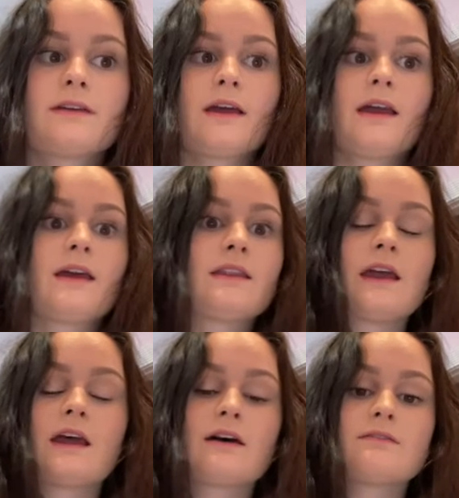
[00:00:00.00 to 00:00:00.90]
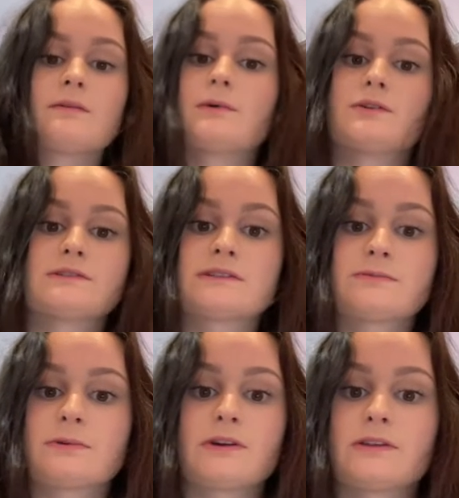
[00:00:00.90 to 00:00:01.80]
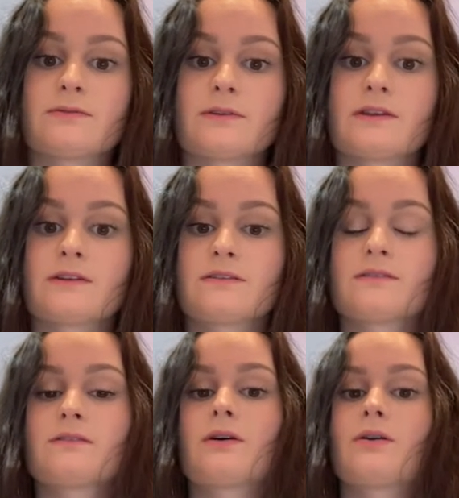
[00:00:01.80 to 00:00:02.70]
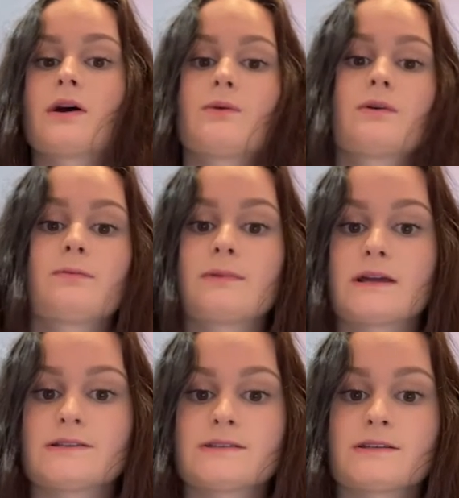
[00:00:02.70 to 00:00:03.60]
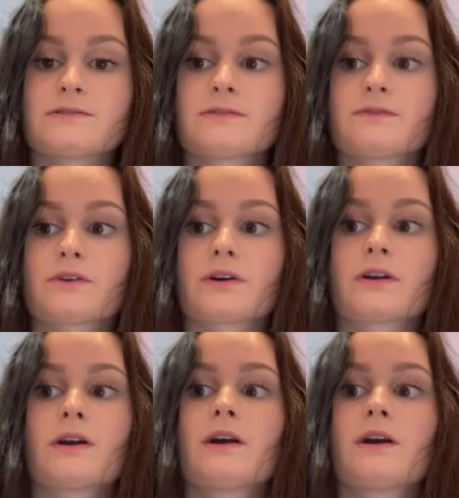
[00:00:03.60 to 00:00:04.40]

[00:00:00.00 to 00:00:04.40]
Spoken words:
and they have the most experience with this. So it wouldn't make sense for